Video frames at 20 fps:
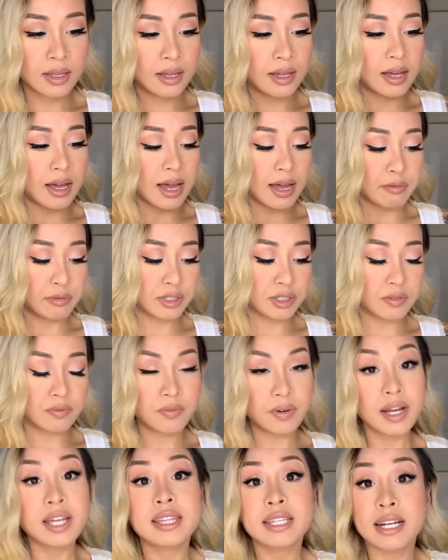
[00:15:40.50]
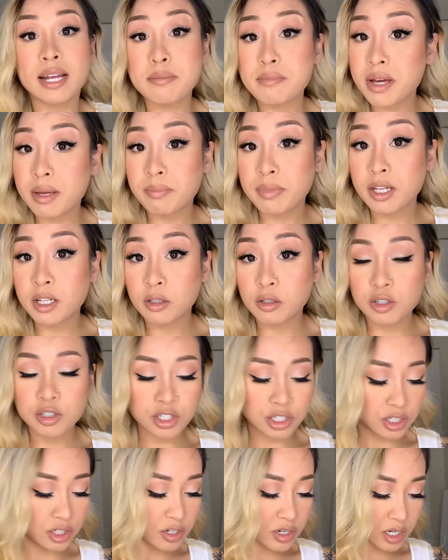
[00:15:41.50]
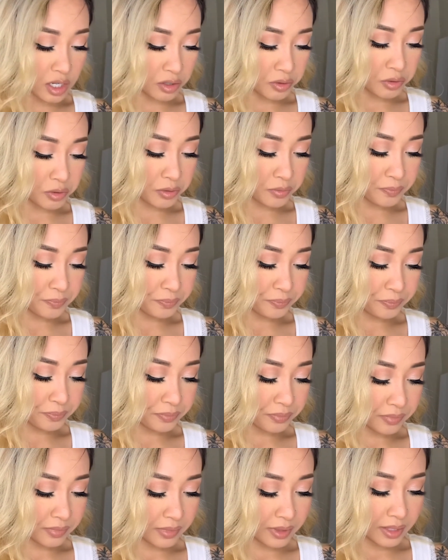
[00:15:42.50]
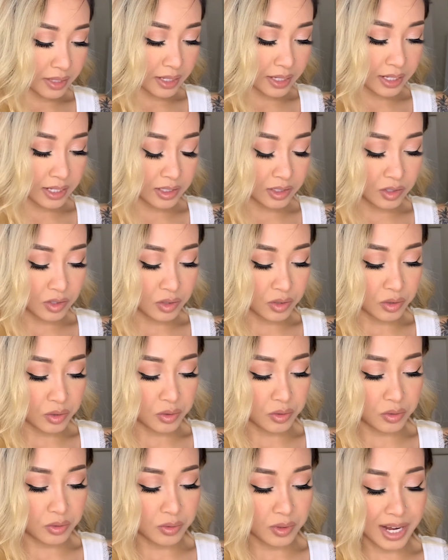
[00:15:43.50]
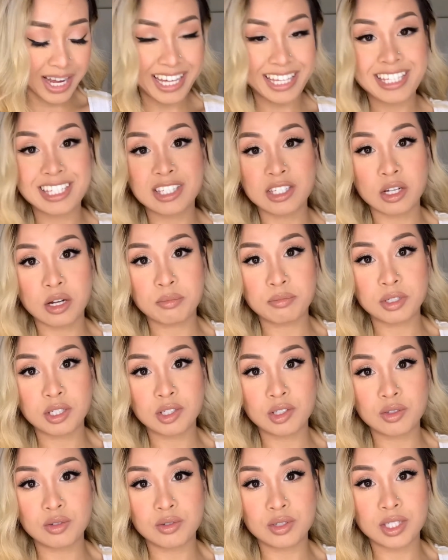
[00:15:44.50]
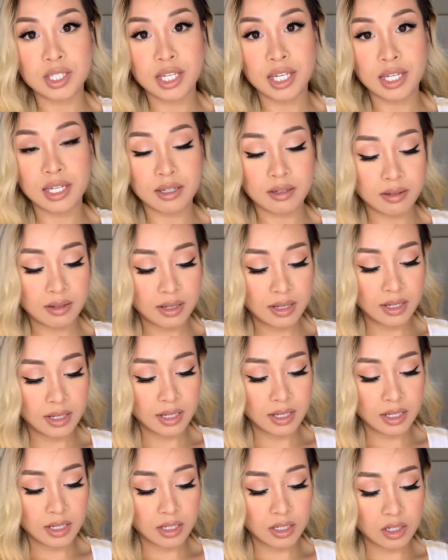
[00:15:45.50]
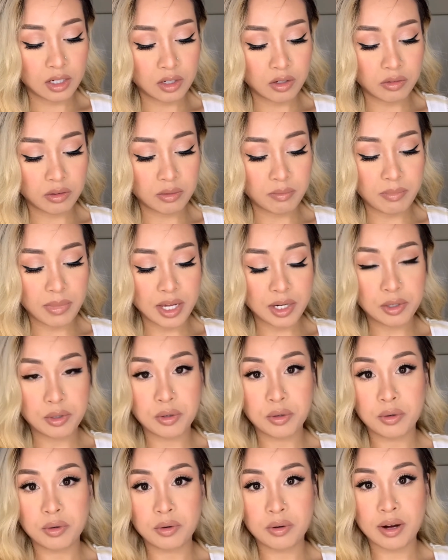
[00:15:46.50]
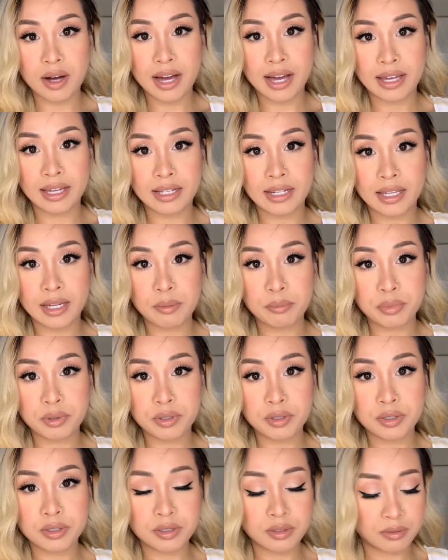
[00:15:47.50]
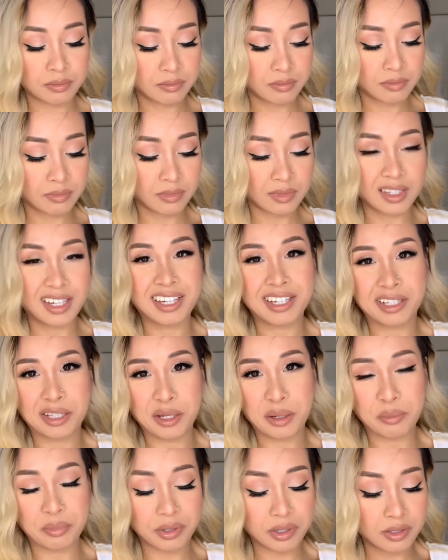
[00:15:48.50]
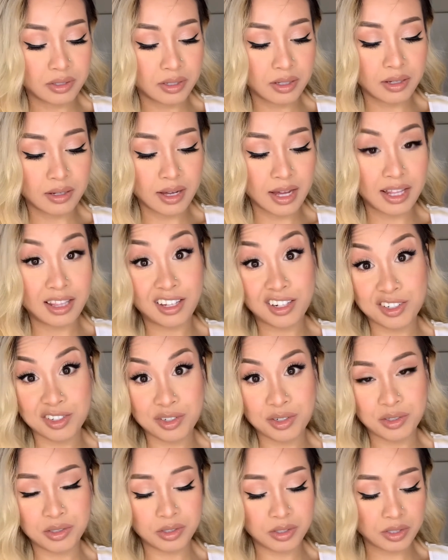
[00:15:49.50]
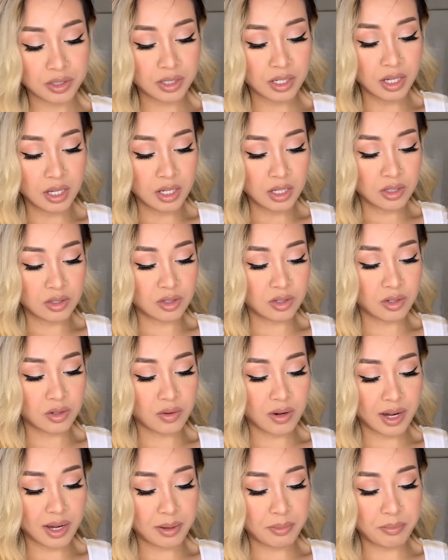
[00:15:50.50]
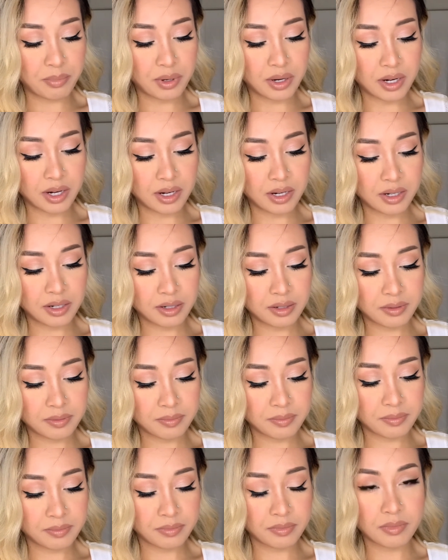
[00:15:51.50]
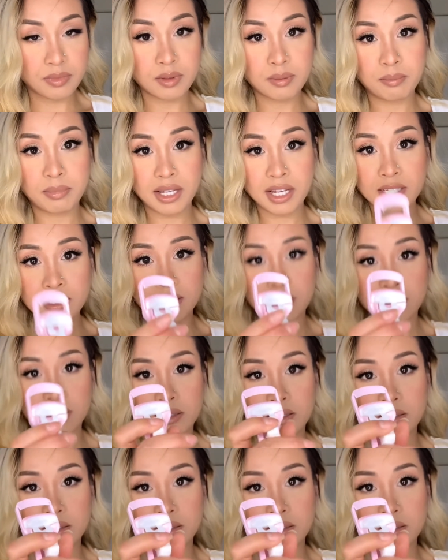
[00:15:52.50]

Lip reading: I was afraid that I might be allergic to nickel, and so I stopped using, you know, the metal eye clampers, eyelash curlers. So I bought plastic.